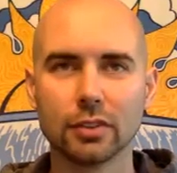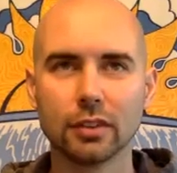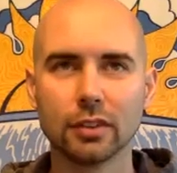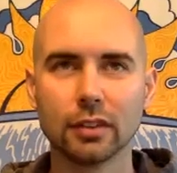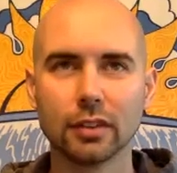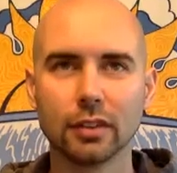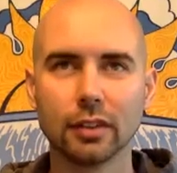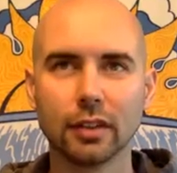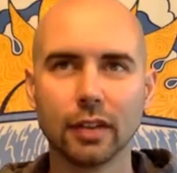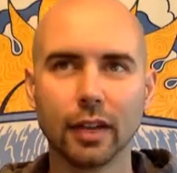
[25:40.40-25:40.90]

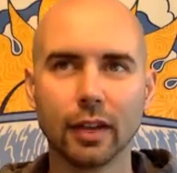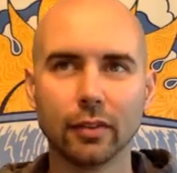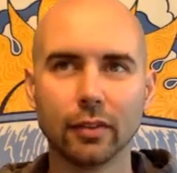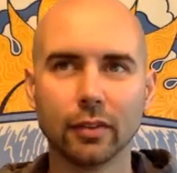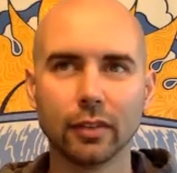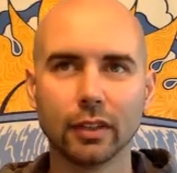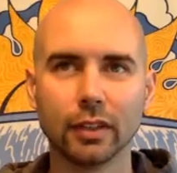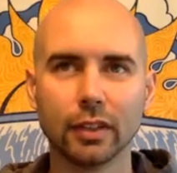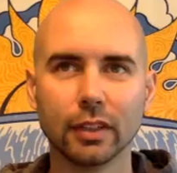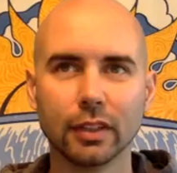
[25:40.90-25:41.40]
not
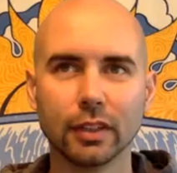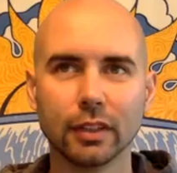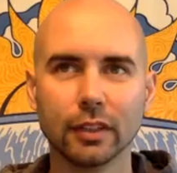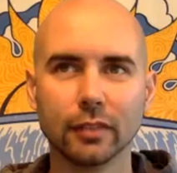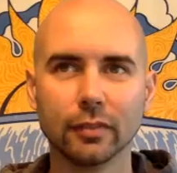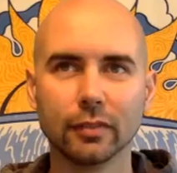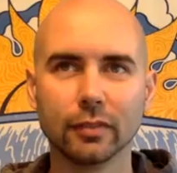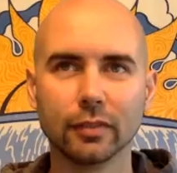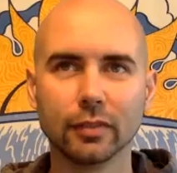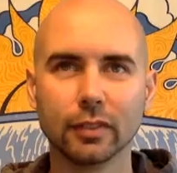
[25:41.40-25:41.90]
really
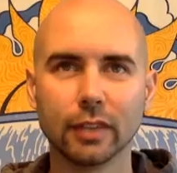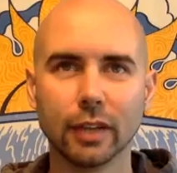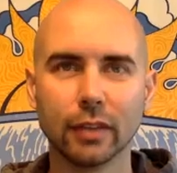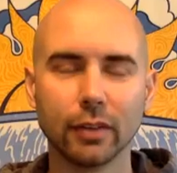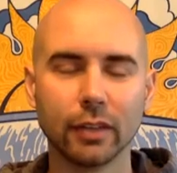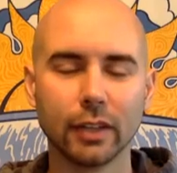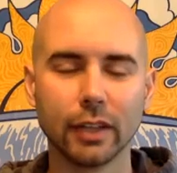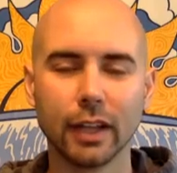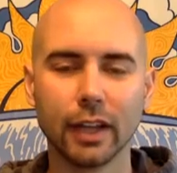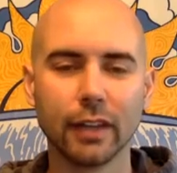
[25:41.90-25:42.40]

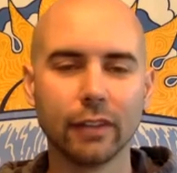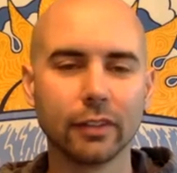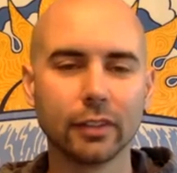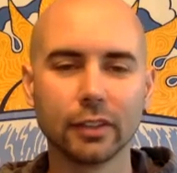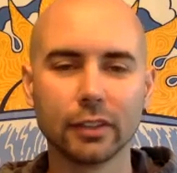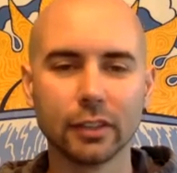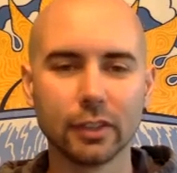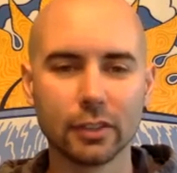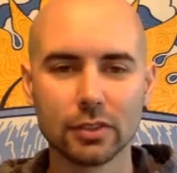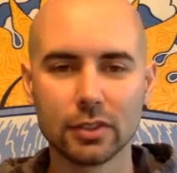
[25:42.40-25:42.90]
have a
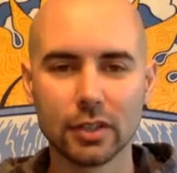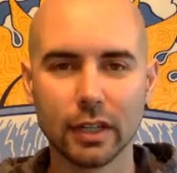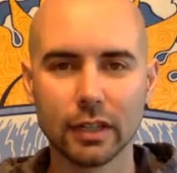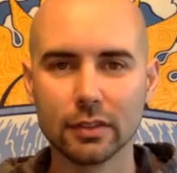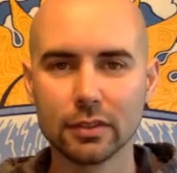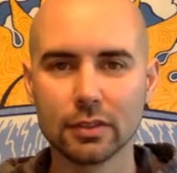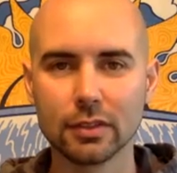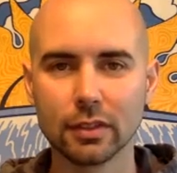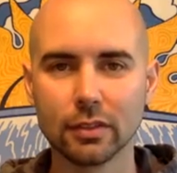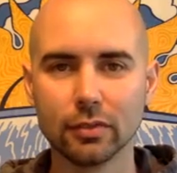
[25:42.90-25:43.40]
clear
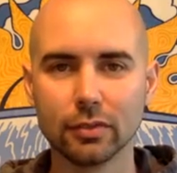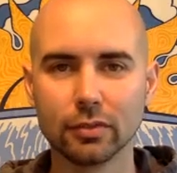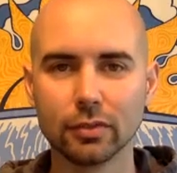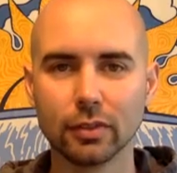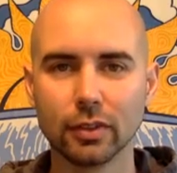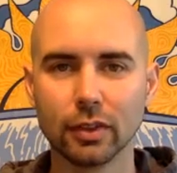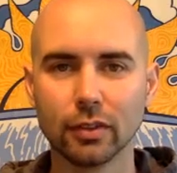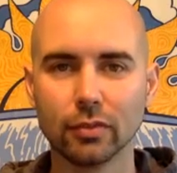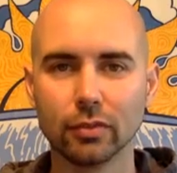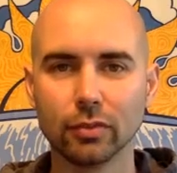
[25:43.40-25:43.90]
sense of
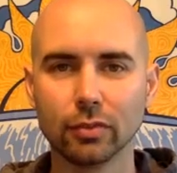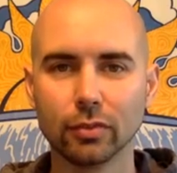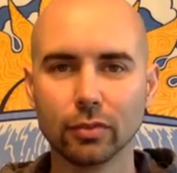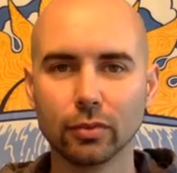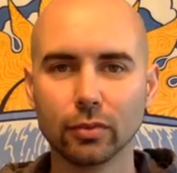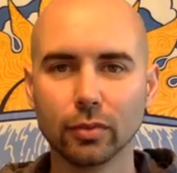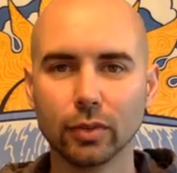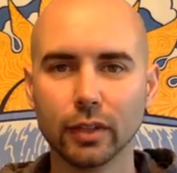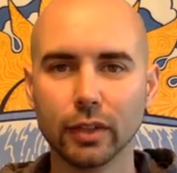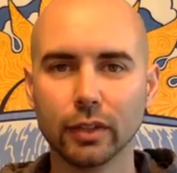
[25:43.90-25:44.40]

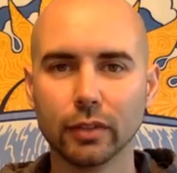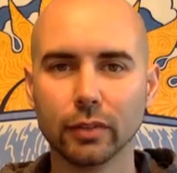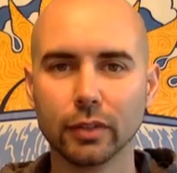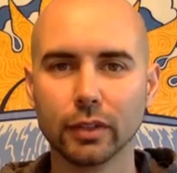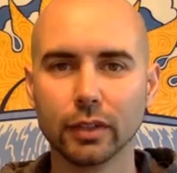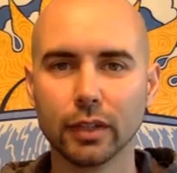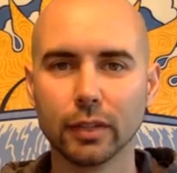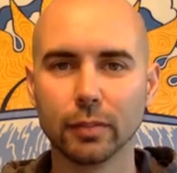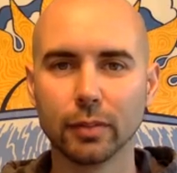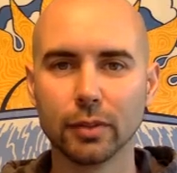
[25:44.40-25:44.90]
what
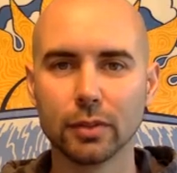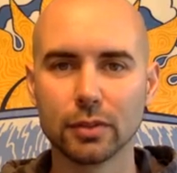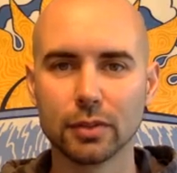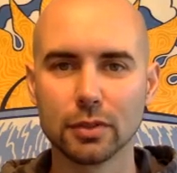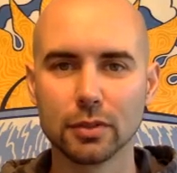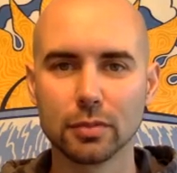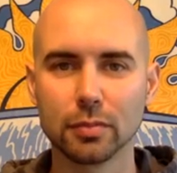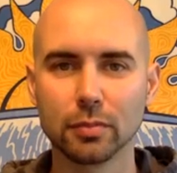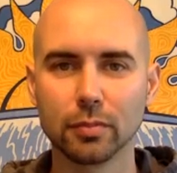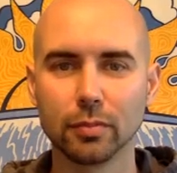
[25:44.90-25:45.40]
that
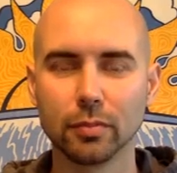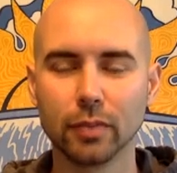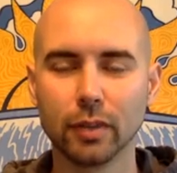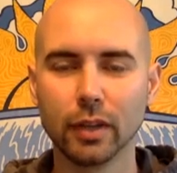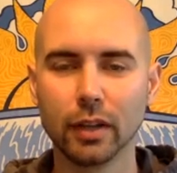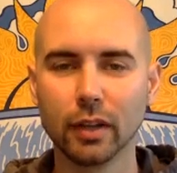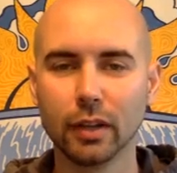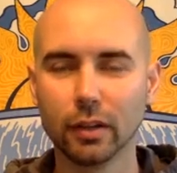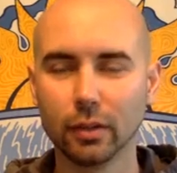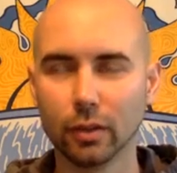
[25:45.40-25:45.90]
person's,
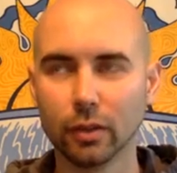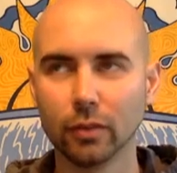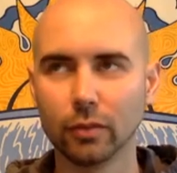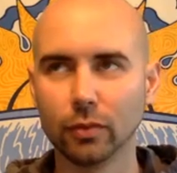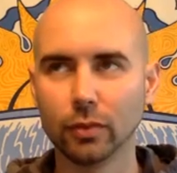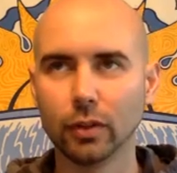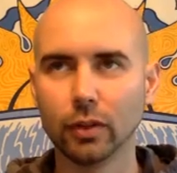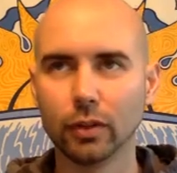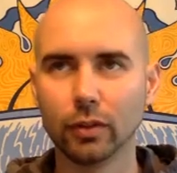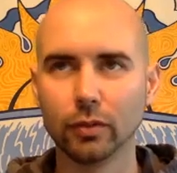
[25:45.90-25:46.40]
or of
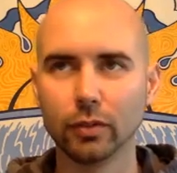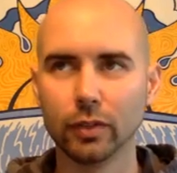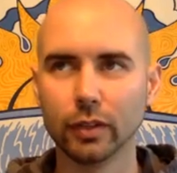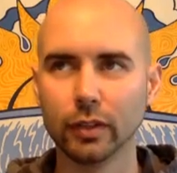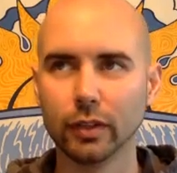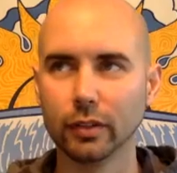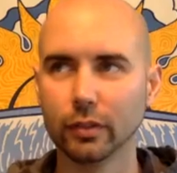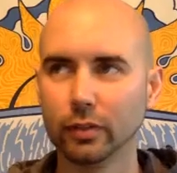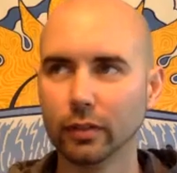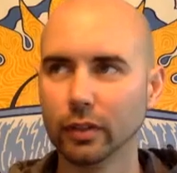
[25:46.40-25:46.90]
what
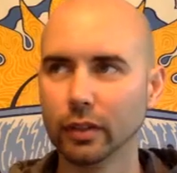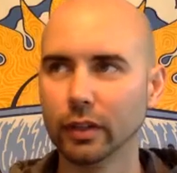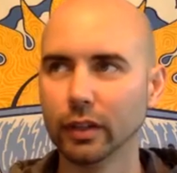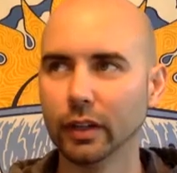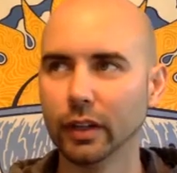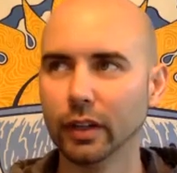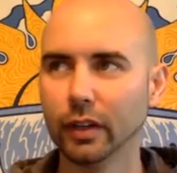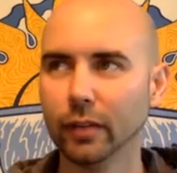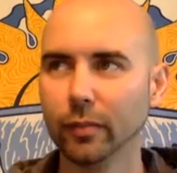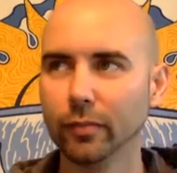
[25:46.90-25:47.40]

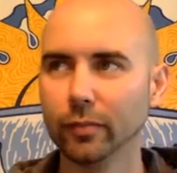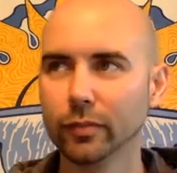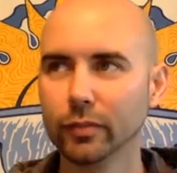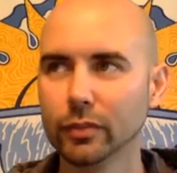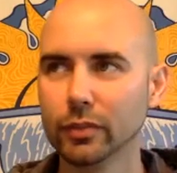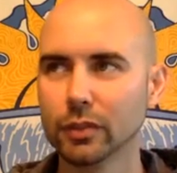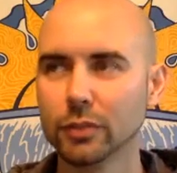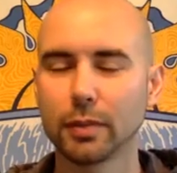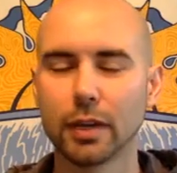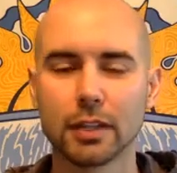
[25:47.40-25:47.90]
so
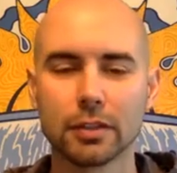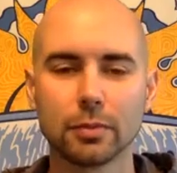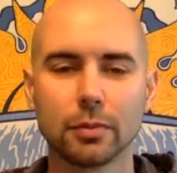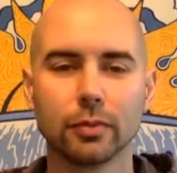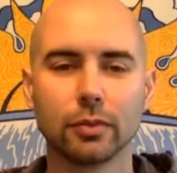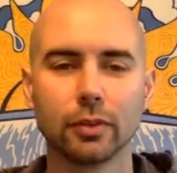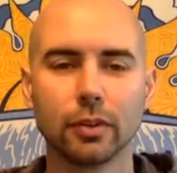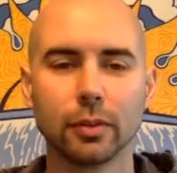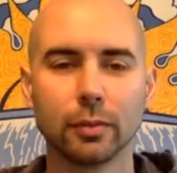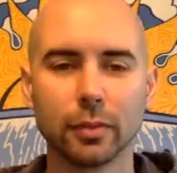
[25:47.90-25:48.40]
it's possible
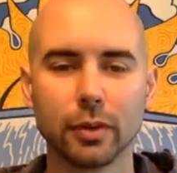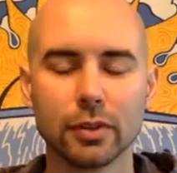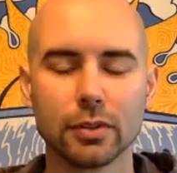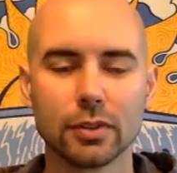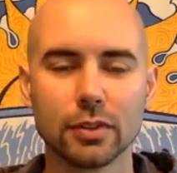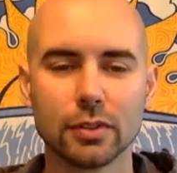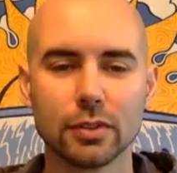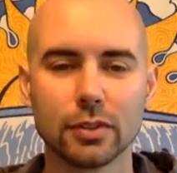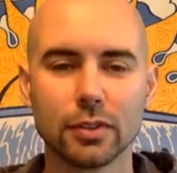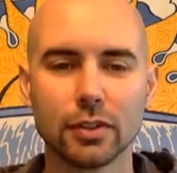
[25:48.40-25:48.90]
for a
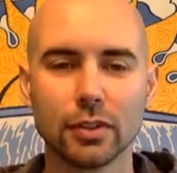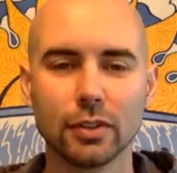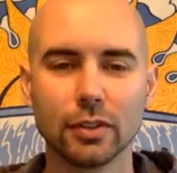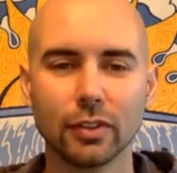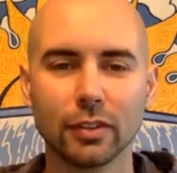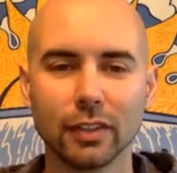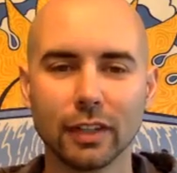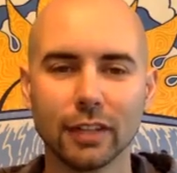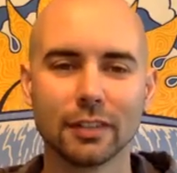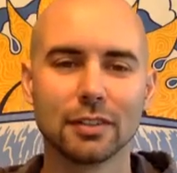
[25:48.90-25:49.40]
person to
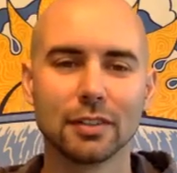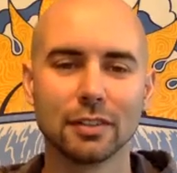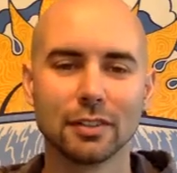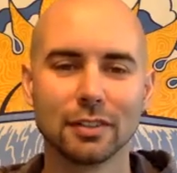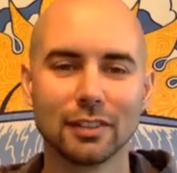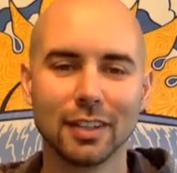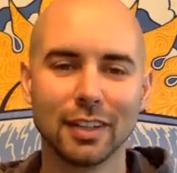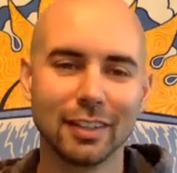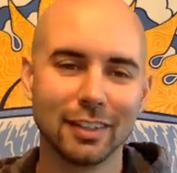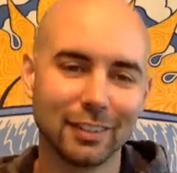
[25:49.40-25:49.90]

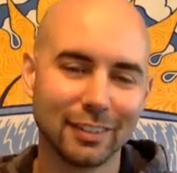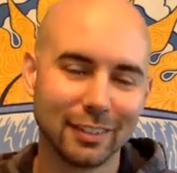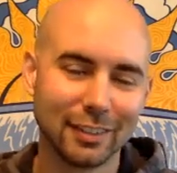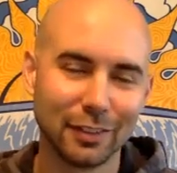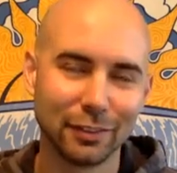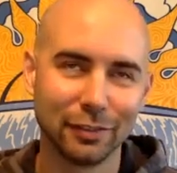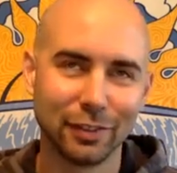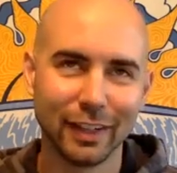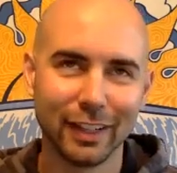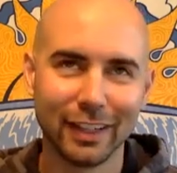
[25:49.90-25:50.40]

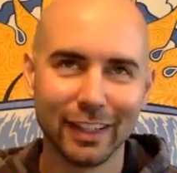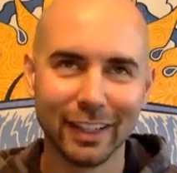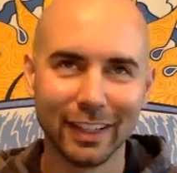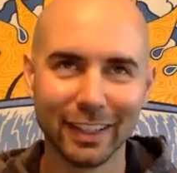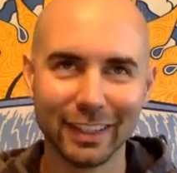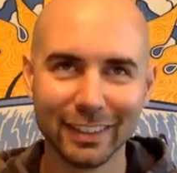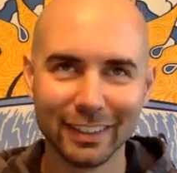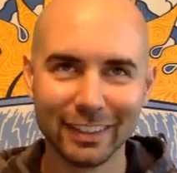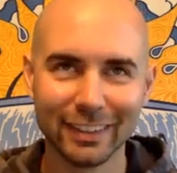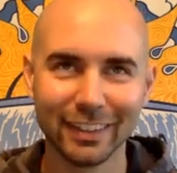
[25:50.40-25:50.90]
fake it,
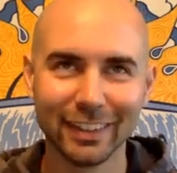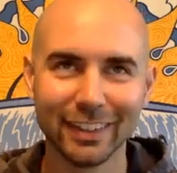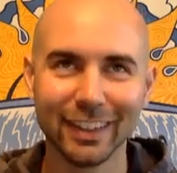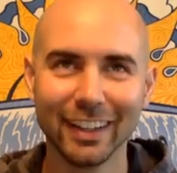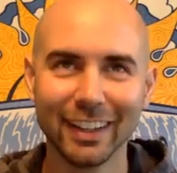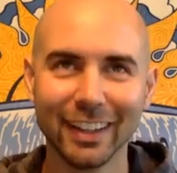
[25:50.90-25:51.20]
to